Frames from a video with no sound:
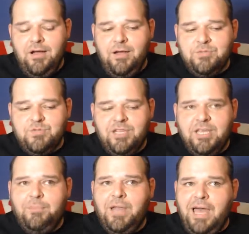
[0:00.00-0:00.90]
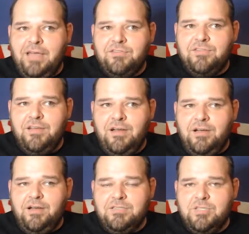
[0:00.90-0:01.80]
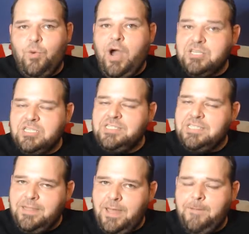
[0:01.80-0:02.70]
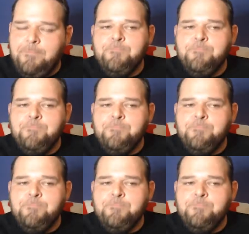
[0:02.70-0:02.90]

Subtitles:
It was really a blast to watch and see that.